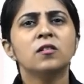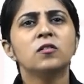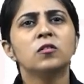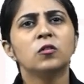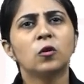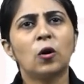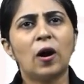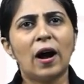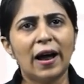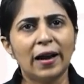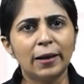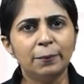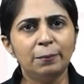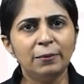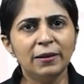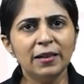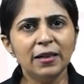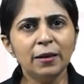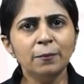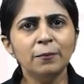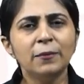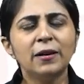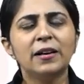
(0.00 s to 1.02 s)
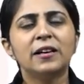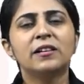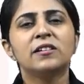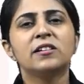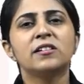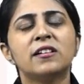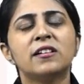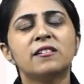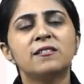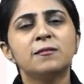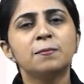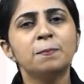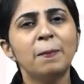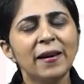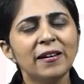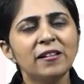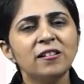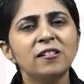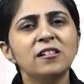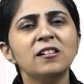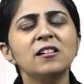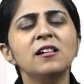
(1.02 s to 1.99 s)
So RBM, it
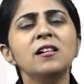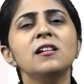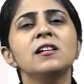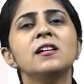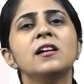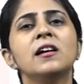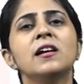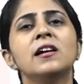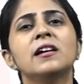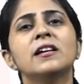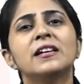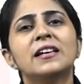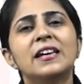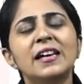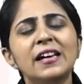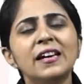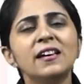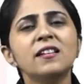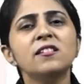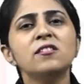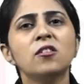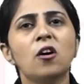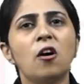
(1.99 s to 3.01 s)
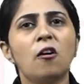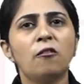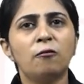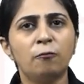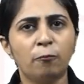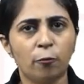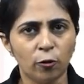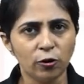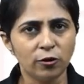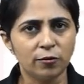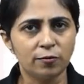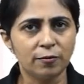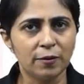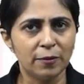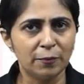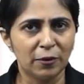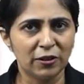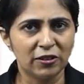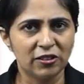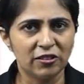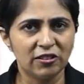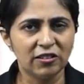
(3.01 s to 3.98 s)
special case of Boltzmann
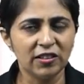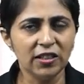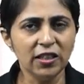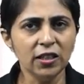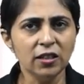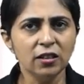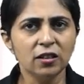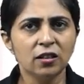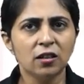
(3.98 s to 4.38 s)
machine